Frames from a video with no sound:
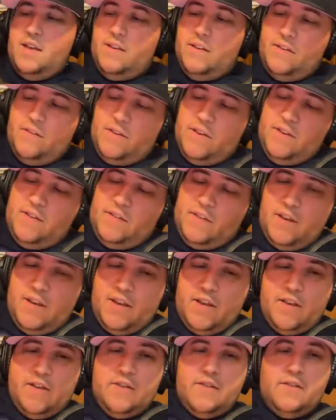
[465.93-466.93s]
So you
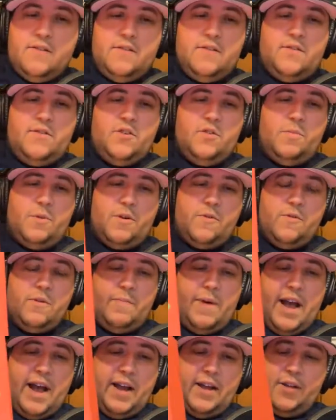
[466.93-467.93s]
see, super cool
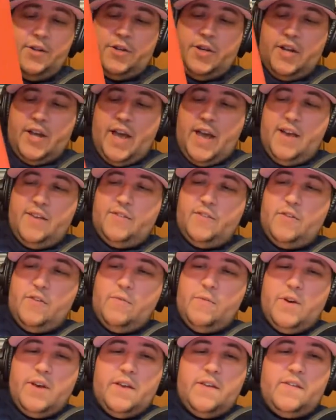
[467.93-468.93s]
packaging as
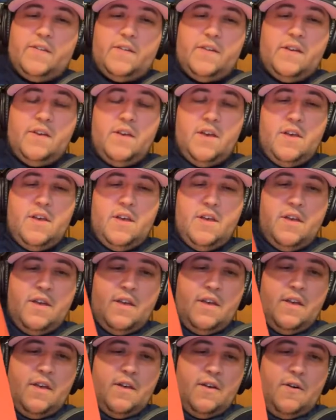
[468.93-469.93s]
always.
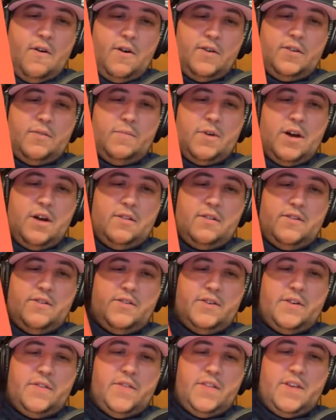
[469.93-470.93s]
Awesome colors
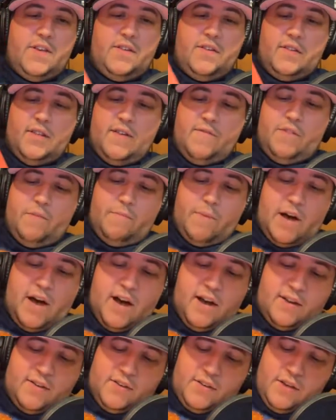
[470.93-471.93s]
on this. Love the
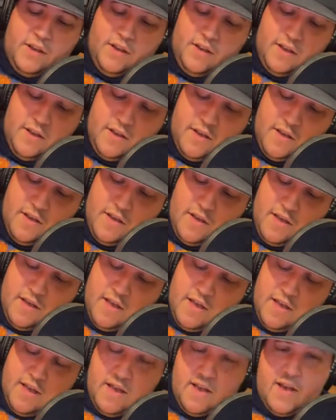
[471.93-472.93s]
box.
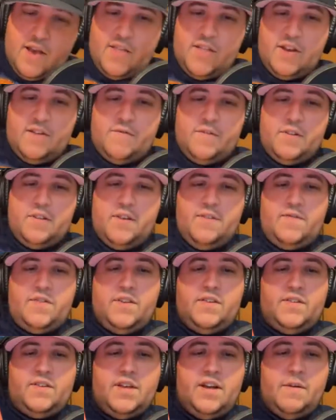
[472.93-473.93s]
And then if you lift
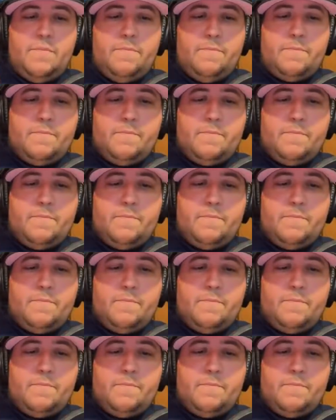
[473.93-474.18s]
this up,